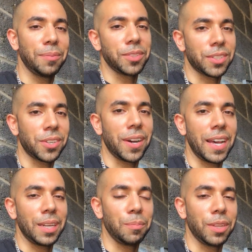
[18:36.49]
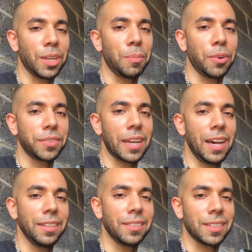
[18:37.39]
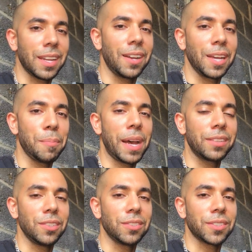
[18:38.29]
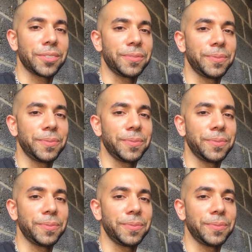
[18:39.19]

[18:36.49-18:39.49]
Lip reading: I'm just gonna go ahead and bleed on both sides, and then I'll get back to you soon.